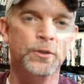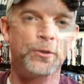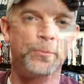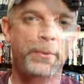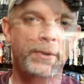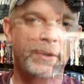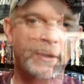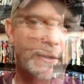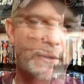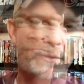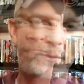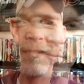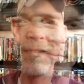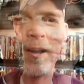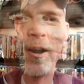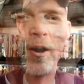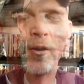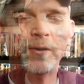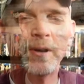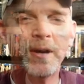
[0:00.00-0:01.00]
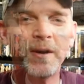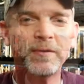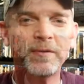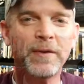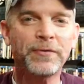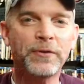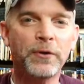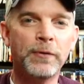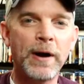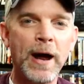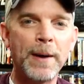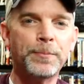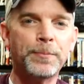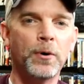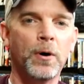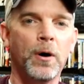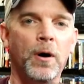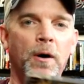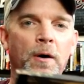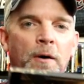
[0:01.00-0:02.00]
steelbook. Okay, I've got the
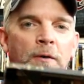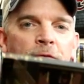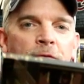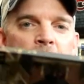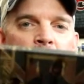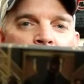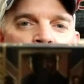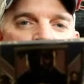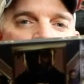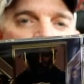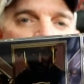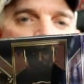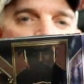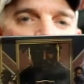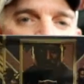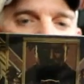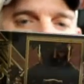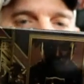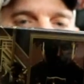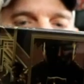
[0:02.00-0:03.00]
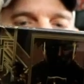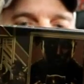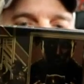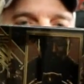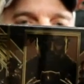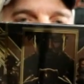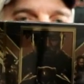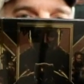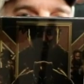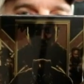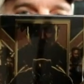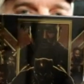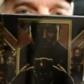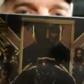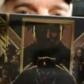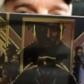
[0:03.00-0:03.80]
wrapper off and the J card removed.